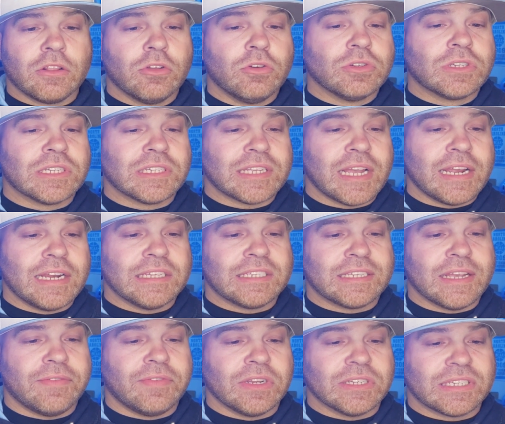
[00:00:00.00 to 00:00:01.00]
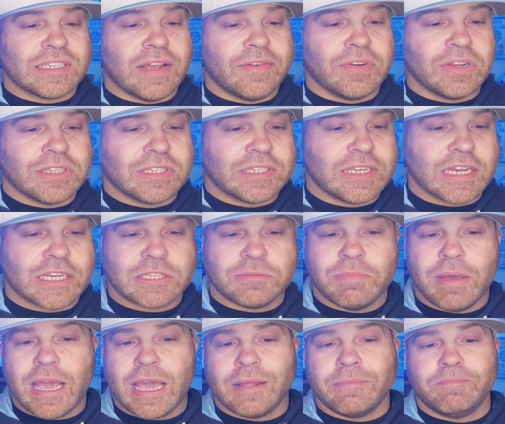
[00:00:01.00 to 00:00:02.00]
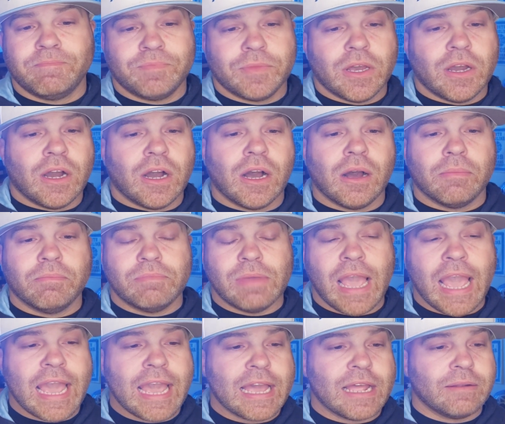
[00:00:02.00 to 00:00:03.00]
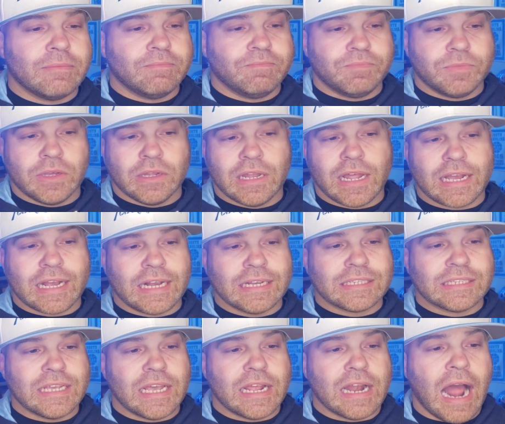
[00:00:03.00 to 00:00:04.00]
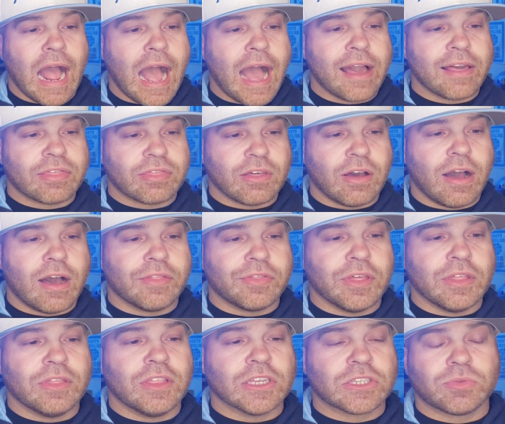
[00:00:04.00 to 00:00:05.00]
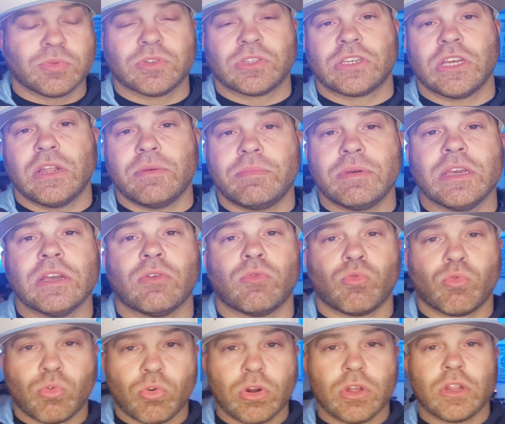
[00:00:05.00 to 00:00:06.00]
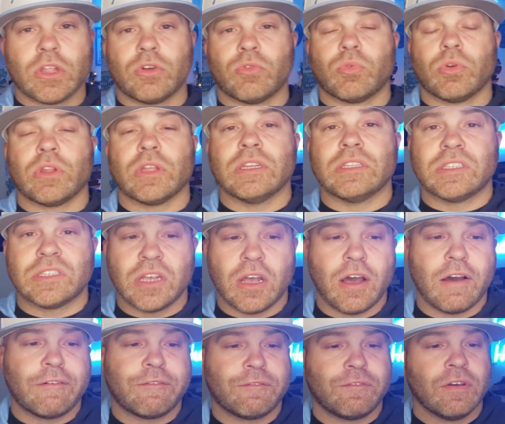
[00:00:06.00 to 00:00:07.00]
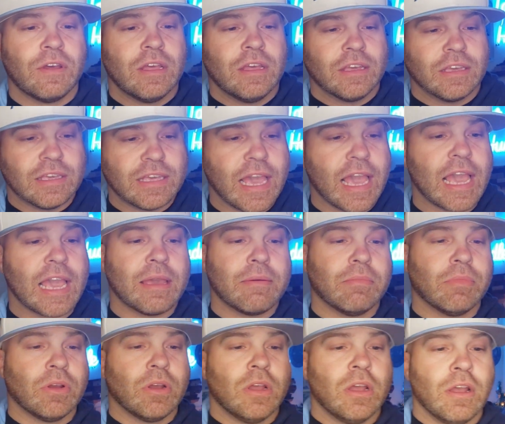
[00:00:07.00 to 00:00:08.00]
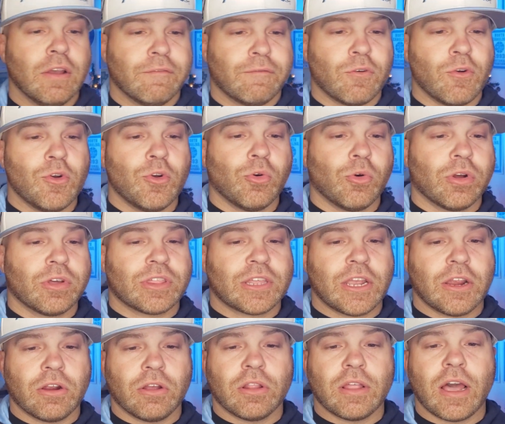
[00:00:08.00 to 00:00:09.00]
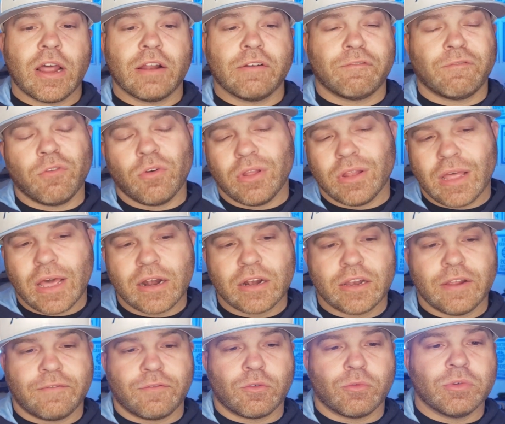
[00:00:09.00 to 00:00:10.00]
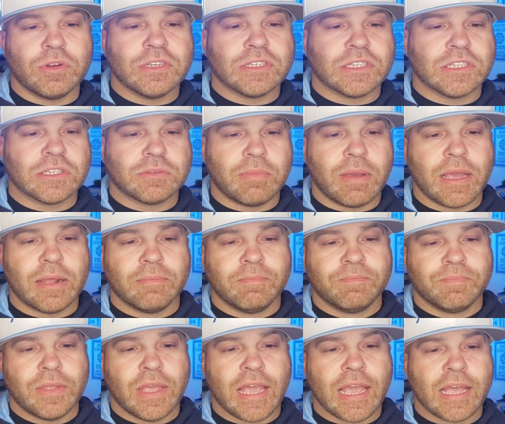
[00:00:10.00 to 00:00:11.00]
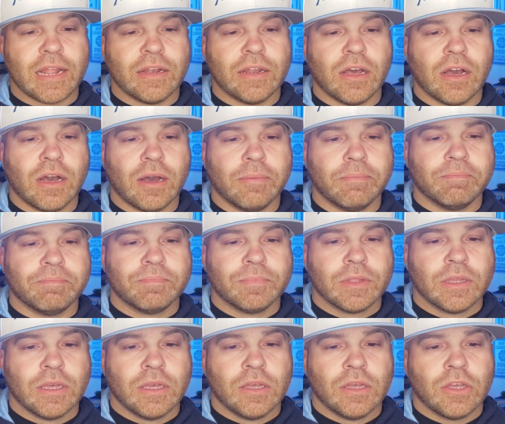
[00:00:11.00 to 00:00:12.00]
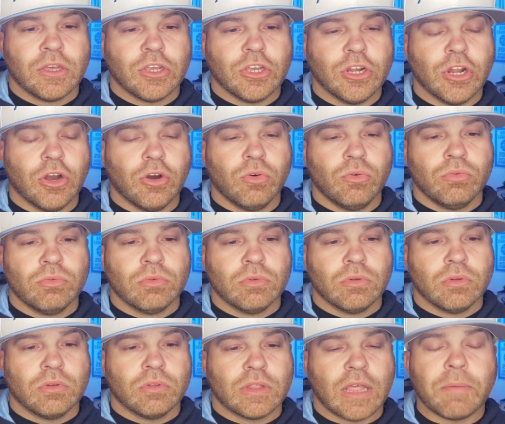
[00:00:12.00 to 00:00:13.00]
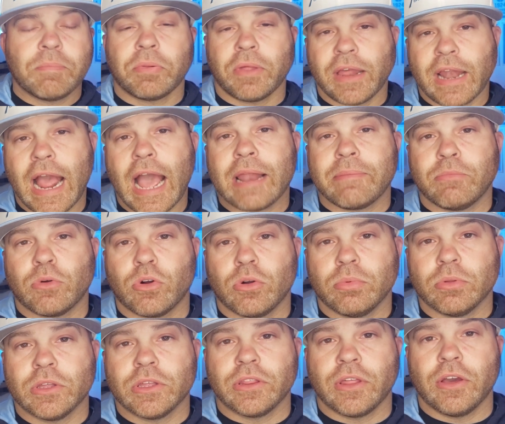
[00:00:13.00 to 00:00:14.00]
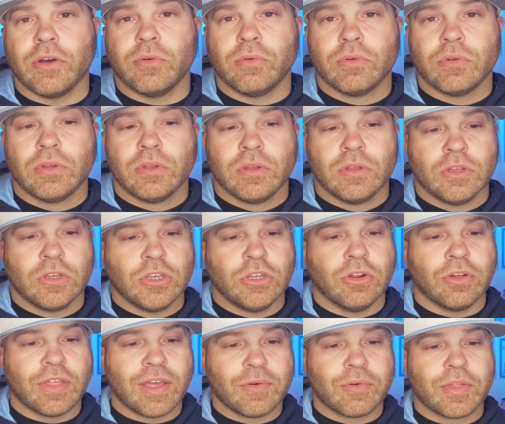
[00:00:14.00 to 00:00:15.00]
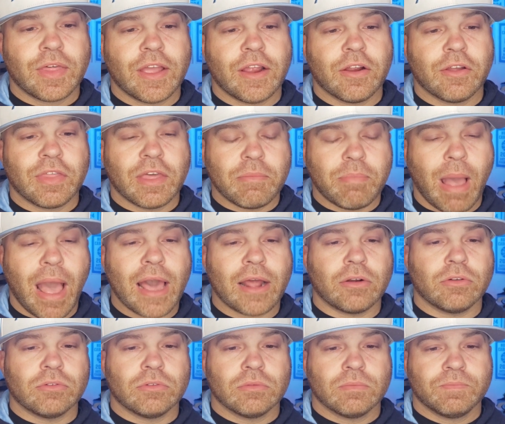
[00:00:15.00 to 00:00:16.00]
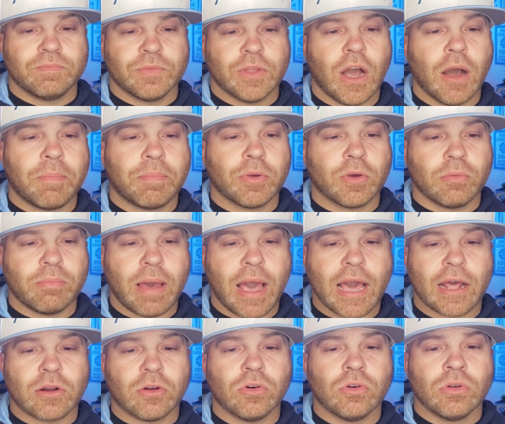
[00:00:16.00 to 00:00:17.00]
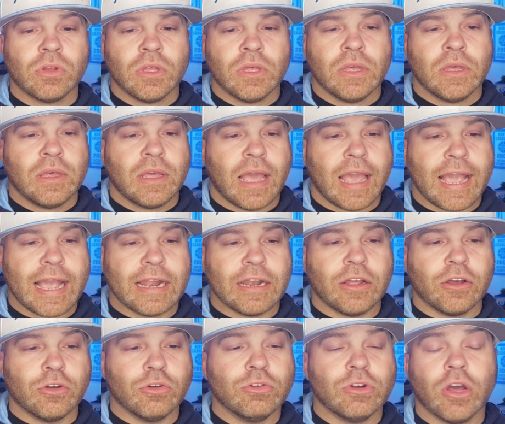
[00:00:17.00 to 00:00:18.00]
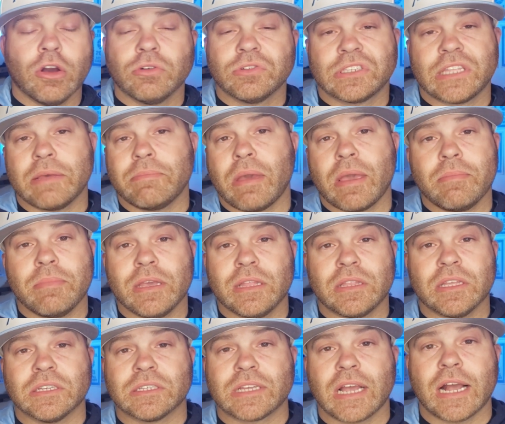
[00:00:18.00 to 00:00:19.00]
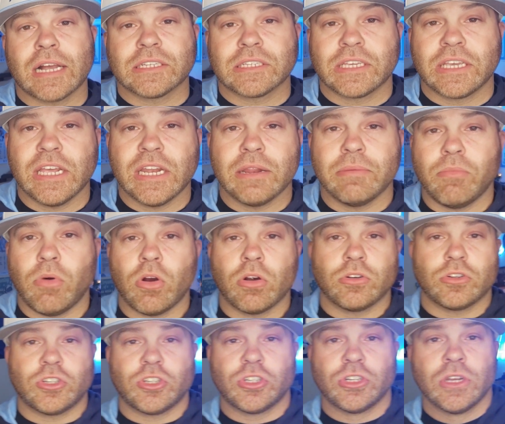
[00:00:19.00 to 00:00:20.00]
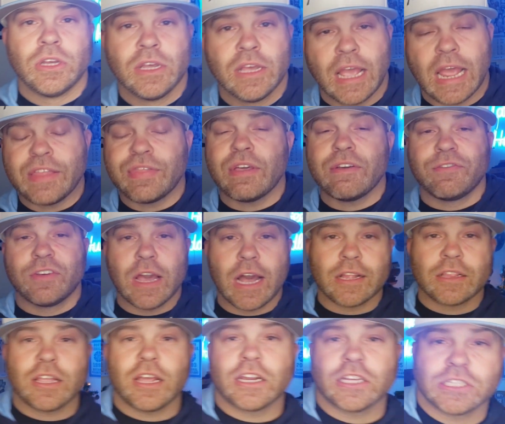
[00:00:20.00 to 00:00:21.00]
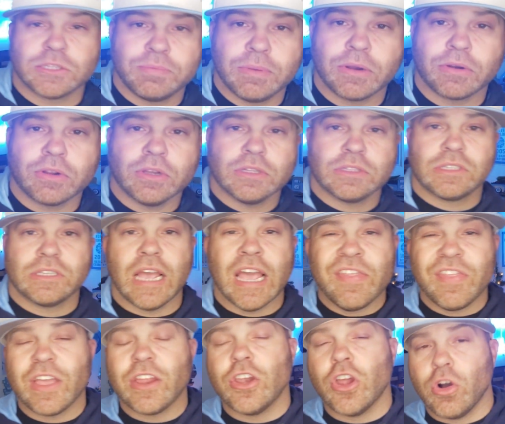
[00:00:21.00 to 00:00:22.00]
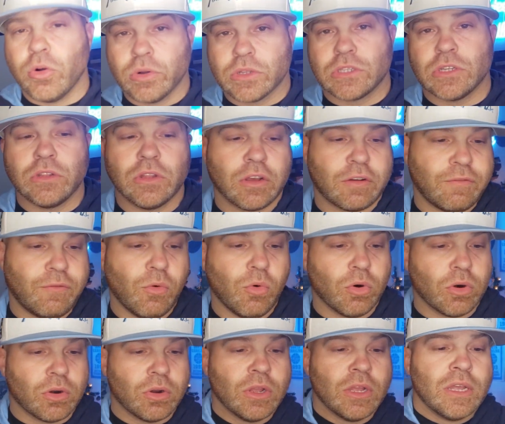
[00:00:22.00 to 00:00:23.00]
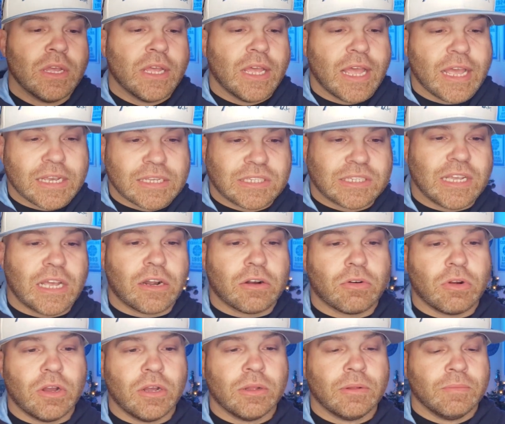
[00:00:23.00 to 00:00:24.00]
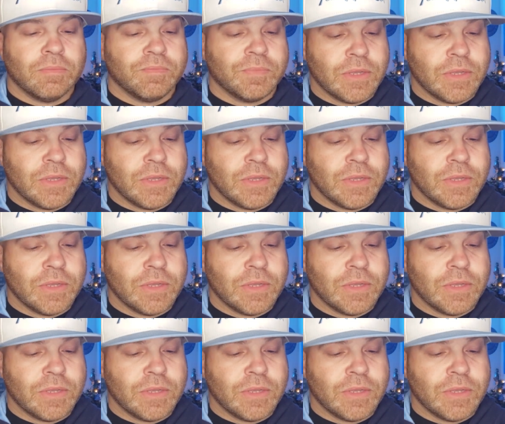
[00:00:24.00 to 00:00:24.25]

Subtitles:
loses 87-76, man. And like I said, I thought that this was going to be a really, really tough game for North Carolina for a lot of different reasons, man. And, you know, they played admirably, though. You know, they were there. They battled. Uphill battle. And who knows, they may meet these guys again in March, and they've got that experience, and they know what to look for, et cetera,